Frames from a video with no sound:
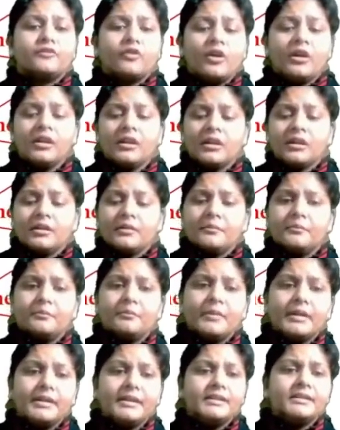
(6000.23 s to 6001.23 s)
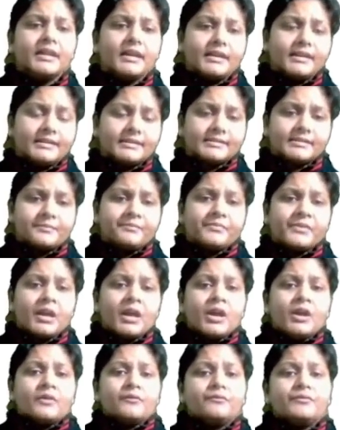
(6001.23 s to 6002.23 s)
for money. That is,
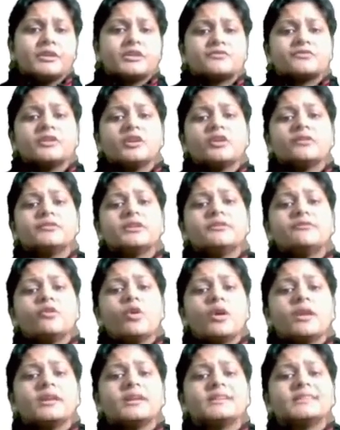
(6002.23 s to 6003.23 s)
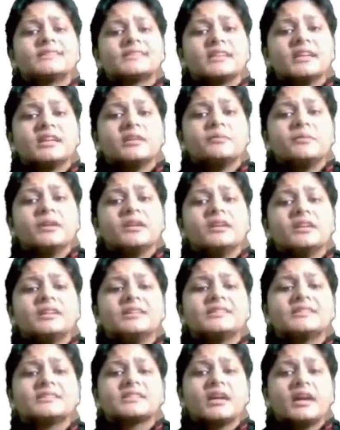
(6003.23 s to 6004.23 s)
which one of the following statement
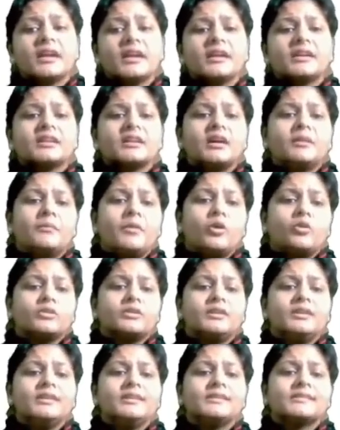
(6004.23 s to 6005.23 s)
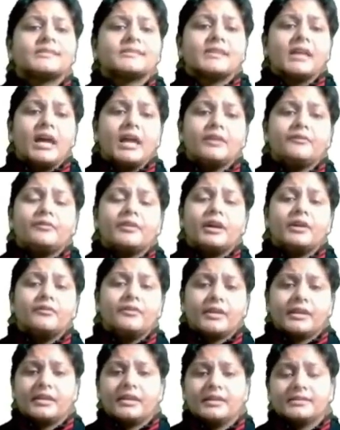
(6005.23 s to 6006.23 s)
is correct about the
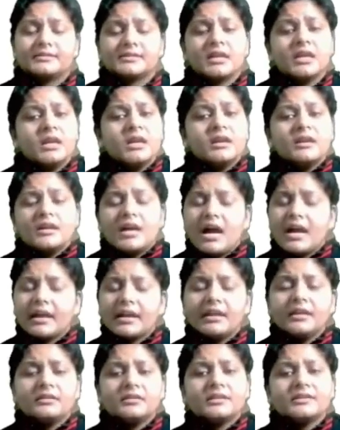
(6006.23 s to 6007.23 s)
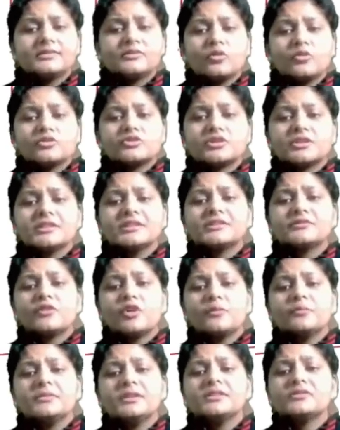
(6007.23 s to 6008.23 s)
self-awareness? Again, this question is
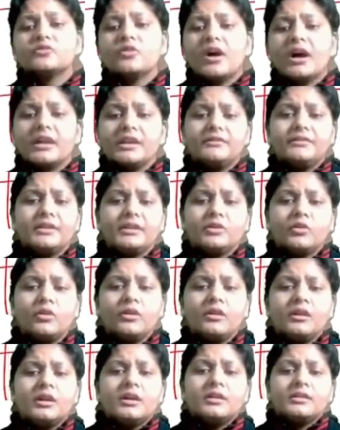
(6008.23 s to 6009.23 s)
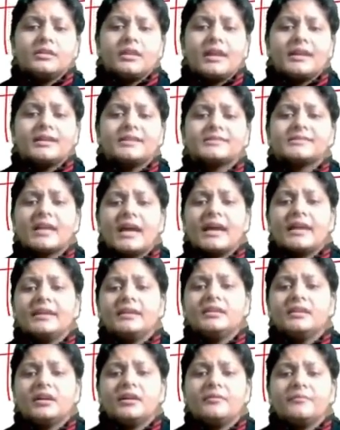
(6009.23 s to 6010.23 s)
from the Johari window, that is
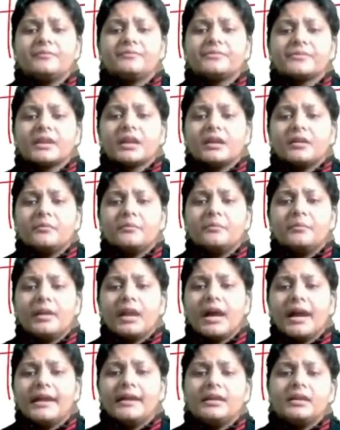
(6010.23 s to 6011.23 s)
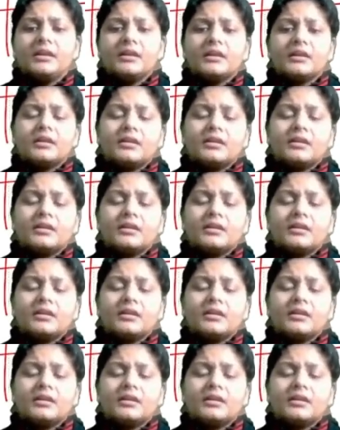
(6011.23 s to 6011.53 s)
arena, blind,